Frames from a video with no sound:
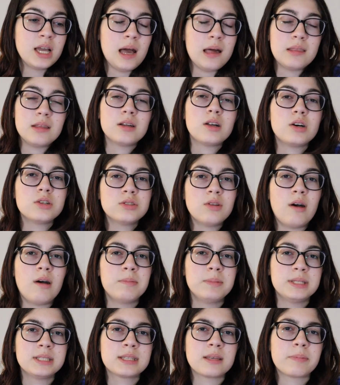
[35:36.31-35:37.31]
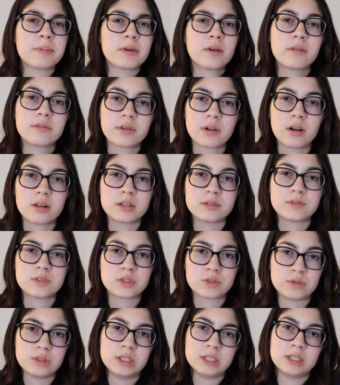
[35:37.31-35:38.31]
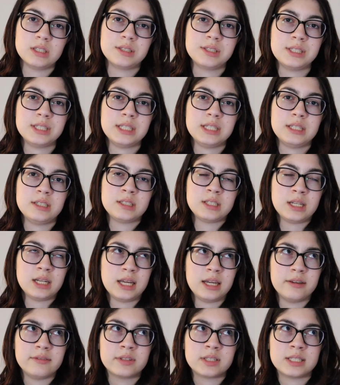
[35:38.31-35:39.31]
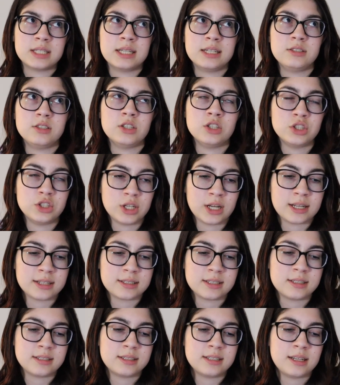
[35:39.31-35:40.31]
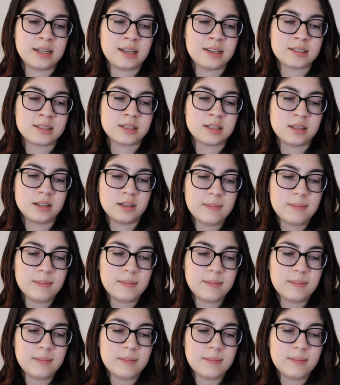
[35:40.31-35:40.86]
And then also I'll be skipping over all of Teresa's scenes and Ava's scenes and Janson's scenes.